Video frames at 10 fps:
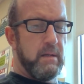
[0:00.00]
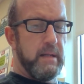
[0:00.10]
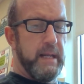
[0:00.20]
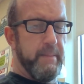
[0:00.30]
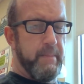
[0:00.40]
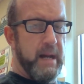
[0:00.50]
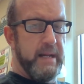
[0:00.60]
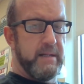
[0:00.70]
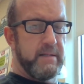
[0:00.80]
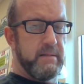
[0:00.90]
it
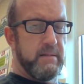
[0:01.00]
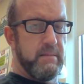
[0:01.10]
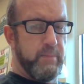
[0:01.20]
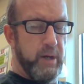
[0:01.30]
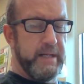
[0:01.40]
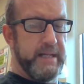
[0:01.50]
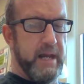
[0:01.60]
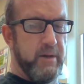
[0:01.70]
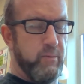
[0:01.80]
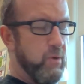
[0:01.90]
might break
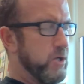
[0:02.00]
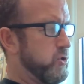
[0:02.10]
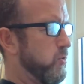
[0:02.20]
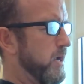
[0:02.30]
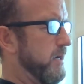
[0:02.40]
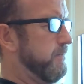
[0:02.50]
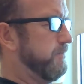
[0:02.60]
down and wash away.